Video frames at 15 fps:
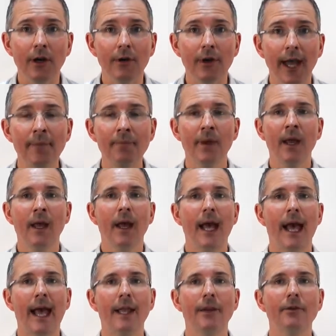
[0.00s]
okay,
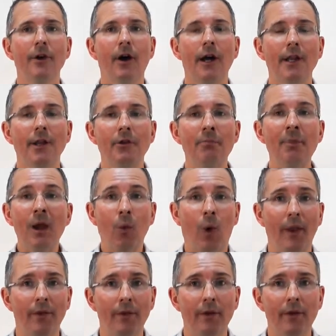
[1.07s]
and I need to pick
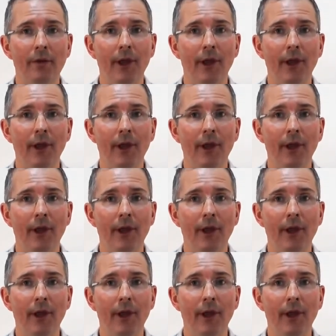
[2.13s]
one.